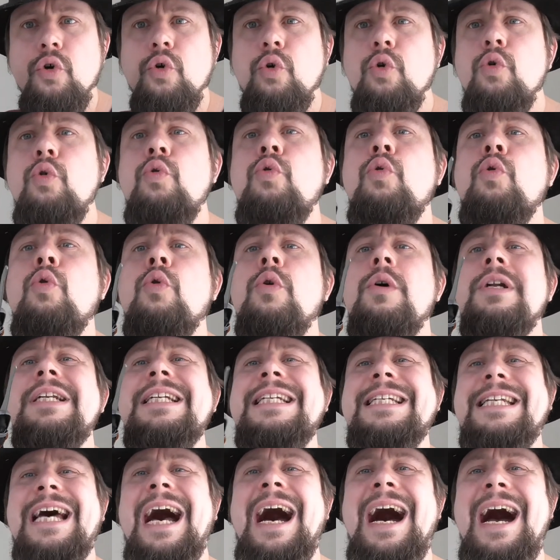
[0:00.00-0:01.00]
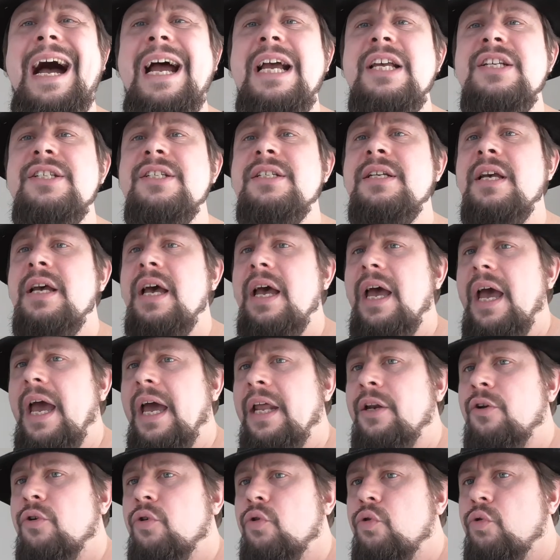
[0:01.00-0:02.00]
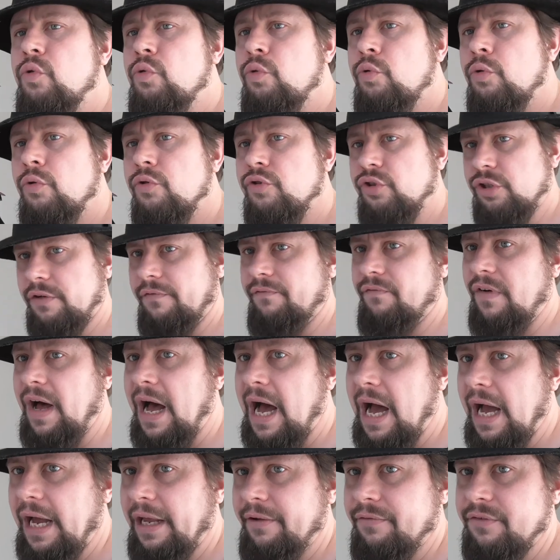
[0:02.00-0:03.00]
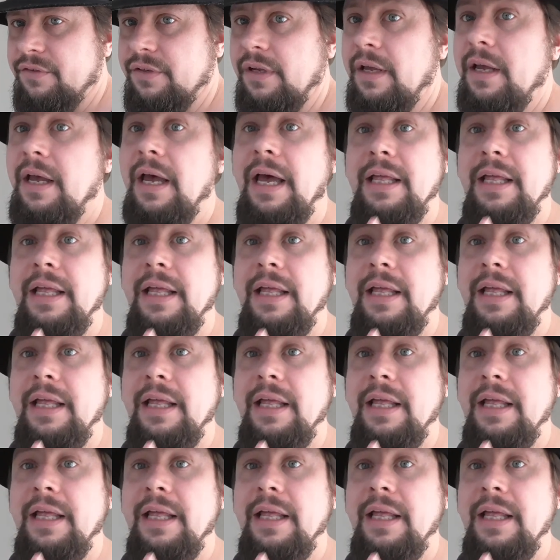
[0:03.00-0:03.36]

Who dies and who survives?